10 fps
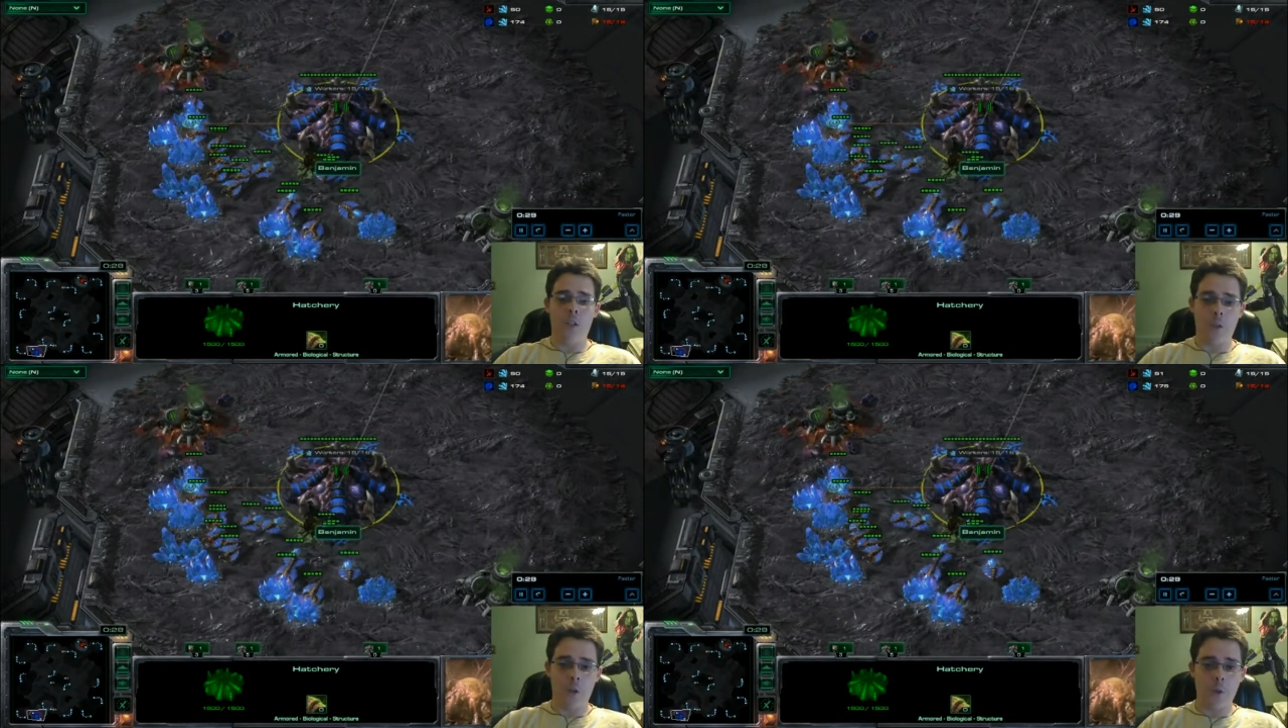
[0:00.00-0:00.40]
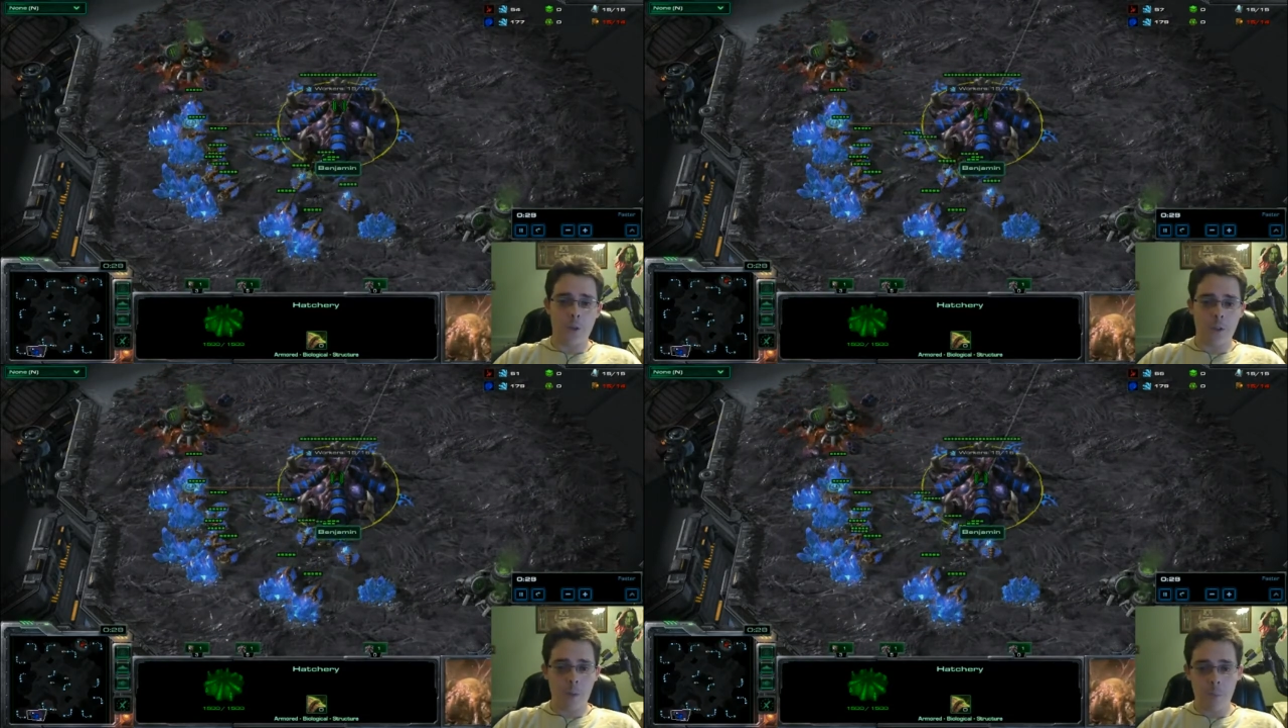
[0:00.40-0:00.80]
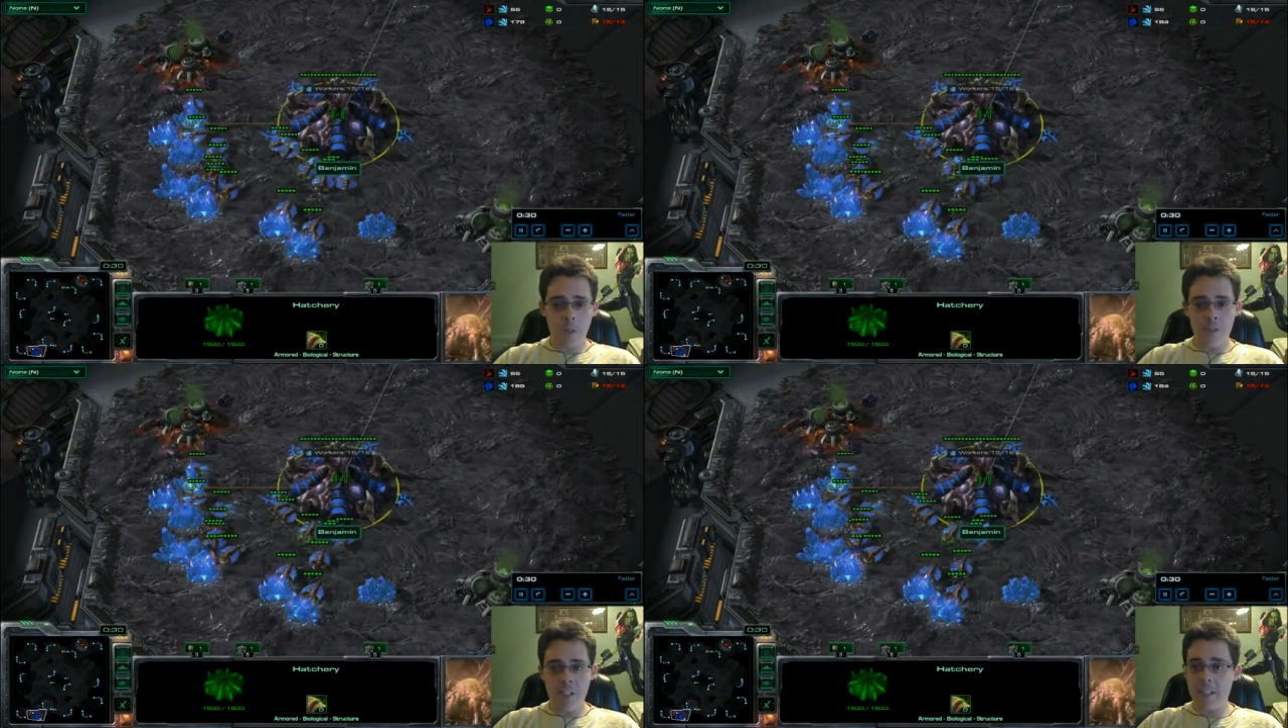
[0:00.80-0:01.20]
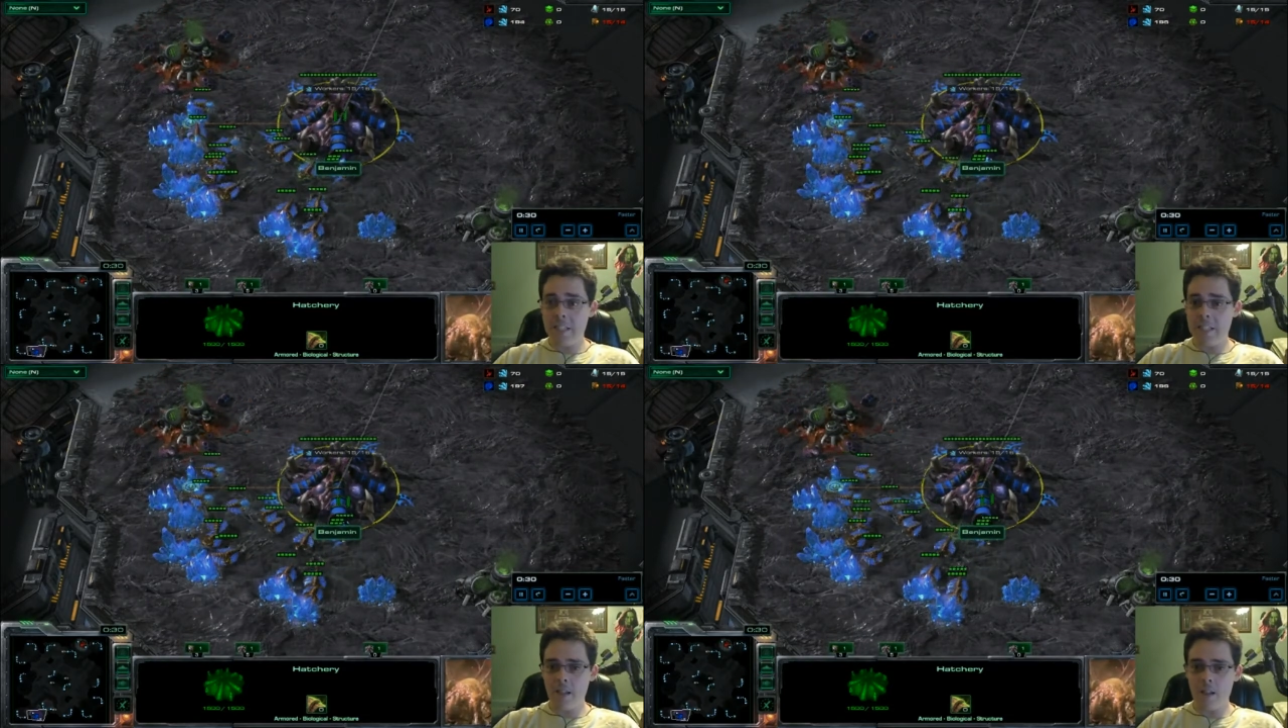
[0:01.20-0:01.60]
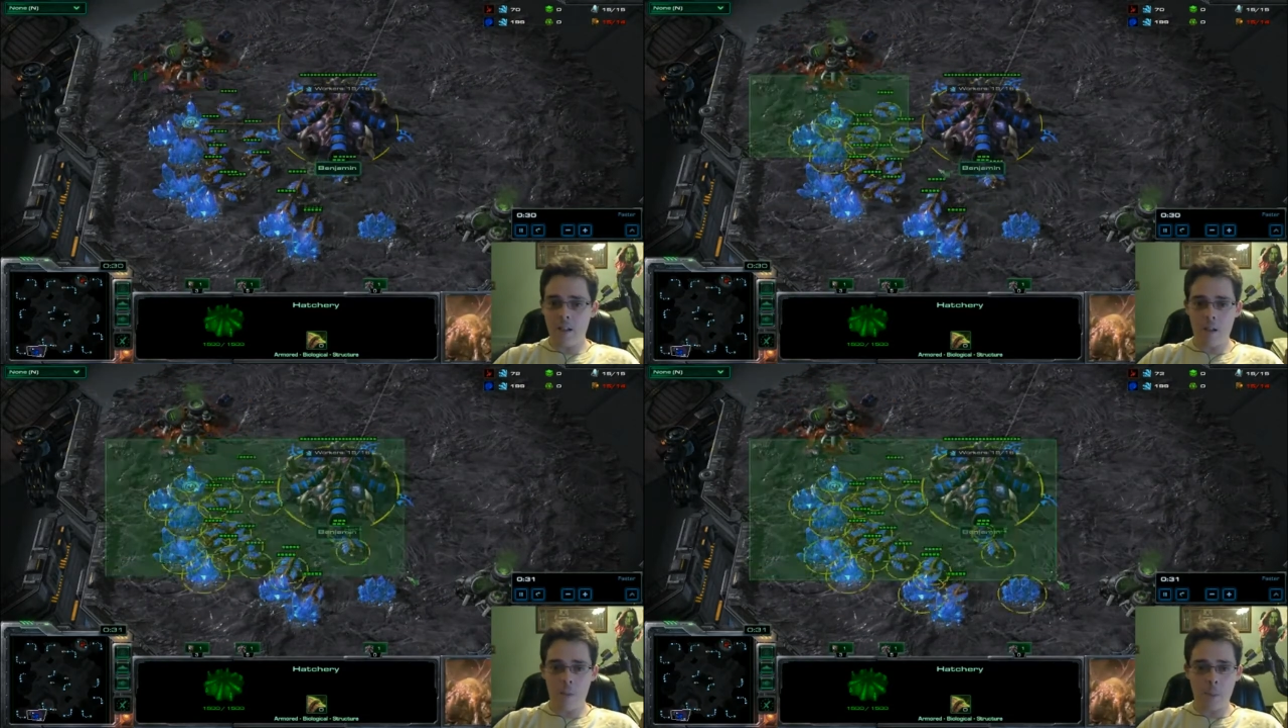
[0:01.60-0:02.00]
So it's a PvZ.
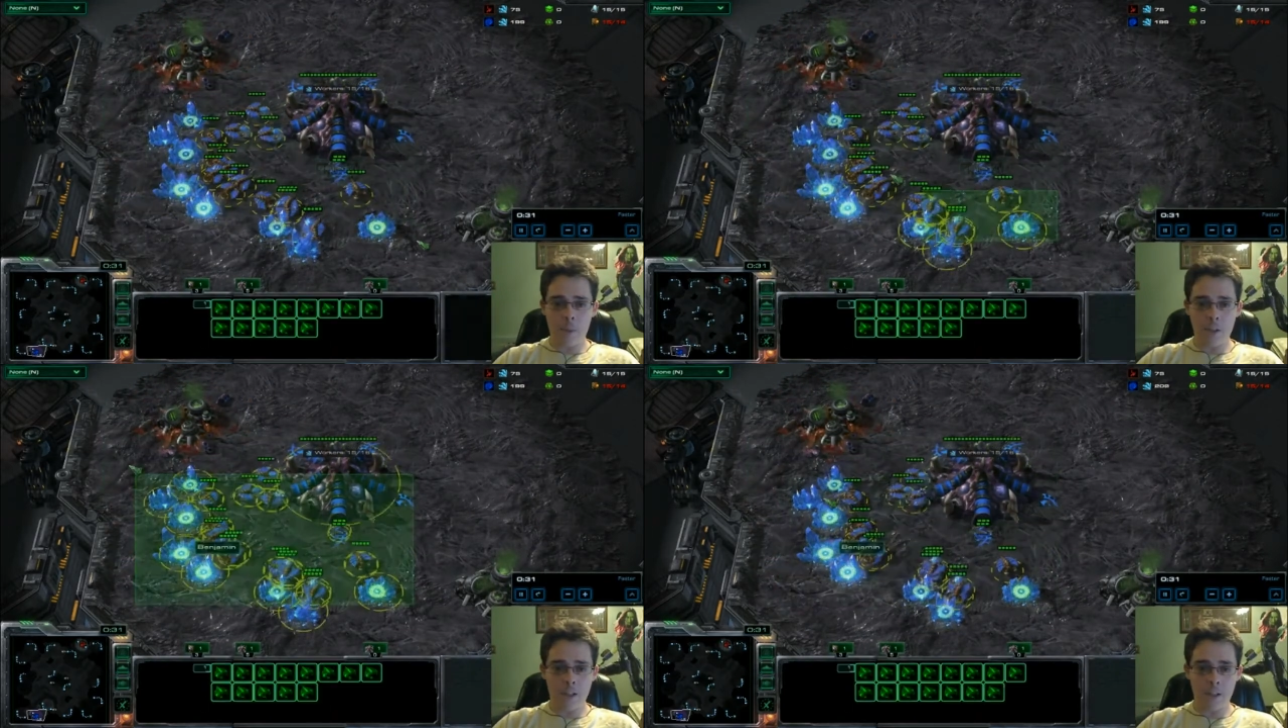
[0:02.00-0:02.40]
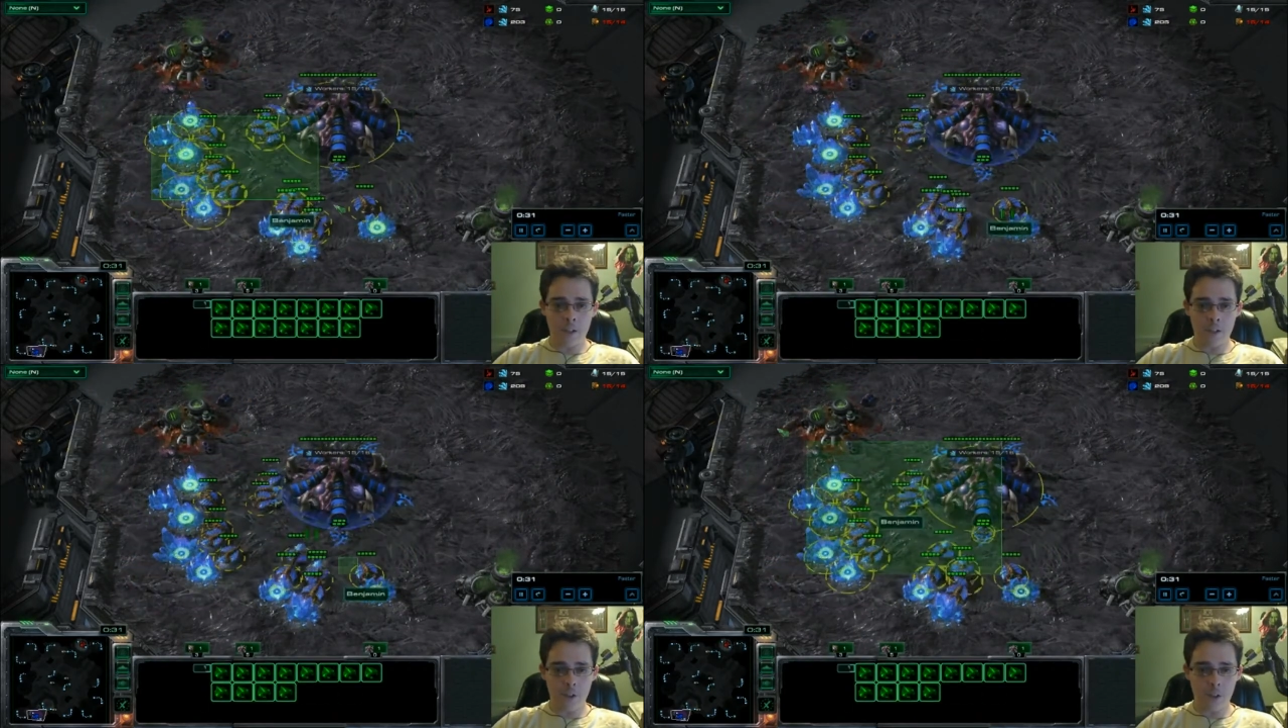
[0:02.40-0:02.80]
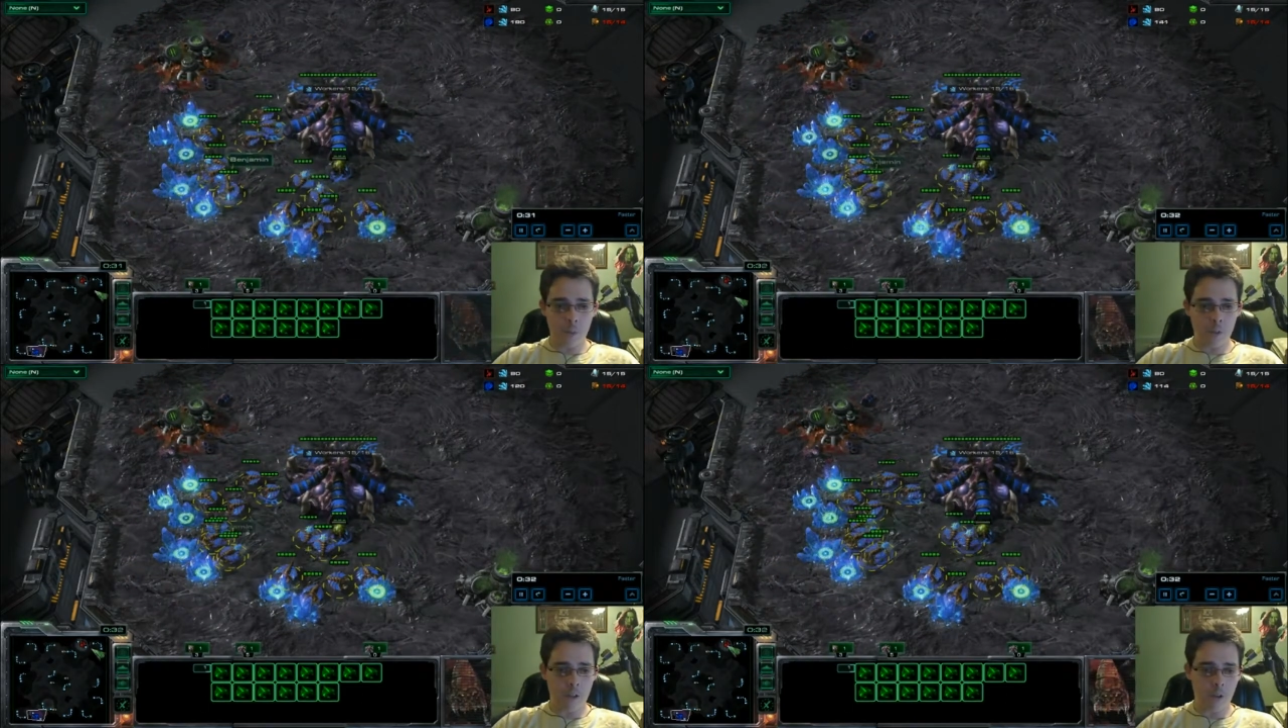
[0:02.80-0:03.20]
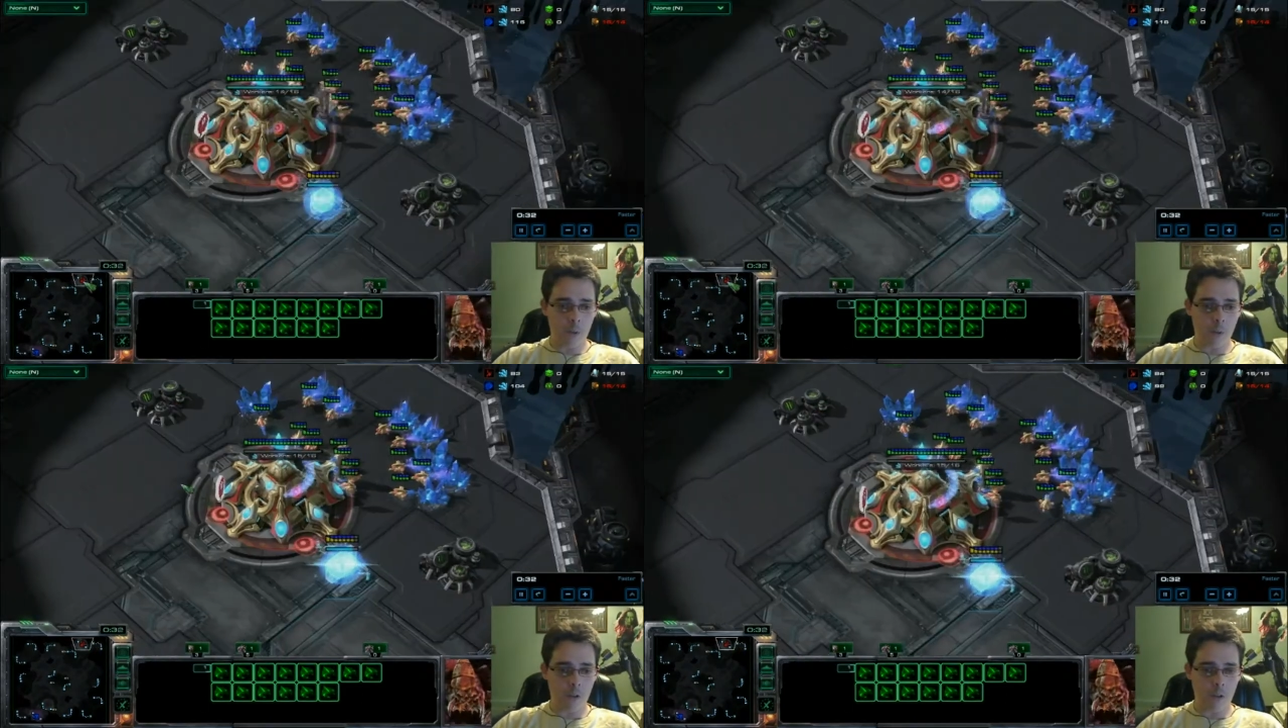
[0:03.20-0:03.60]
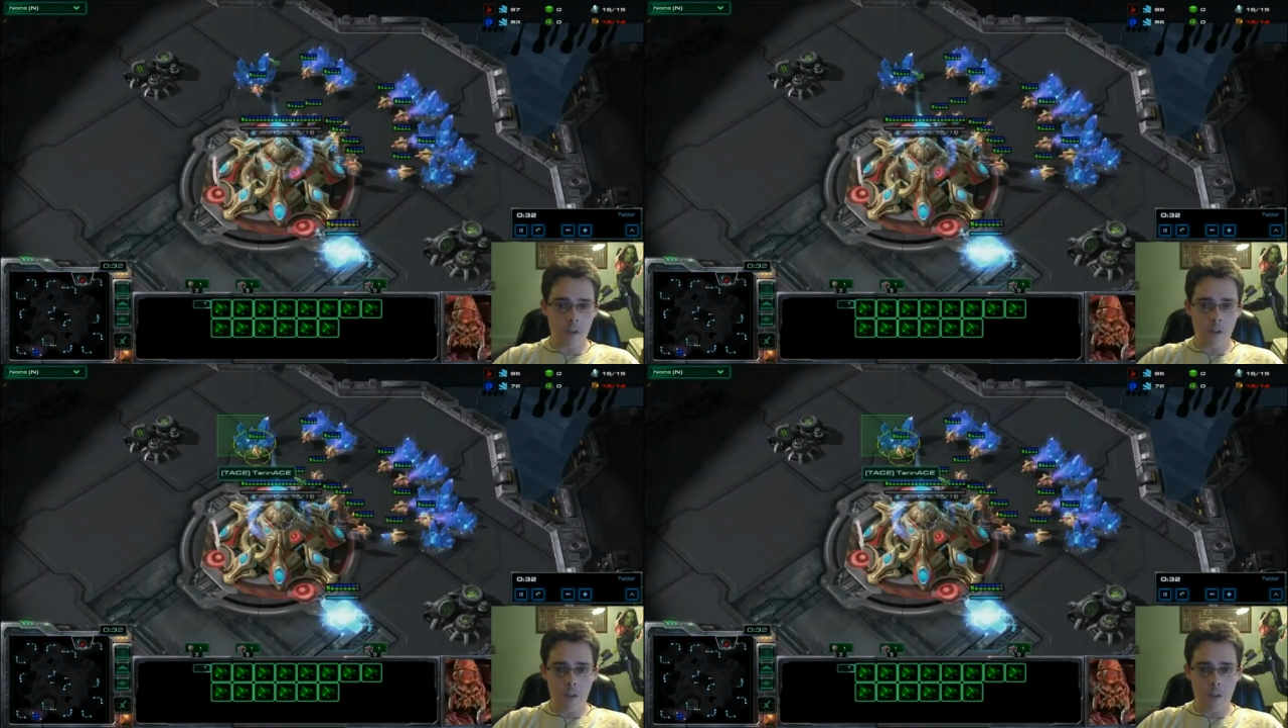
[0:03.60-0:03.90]
I'll be playing against a Zerg player, while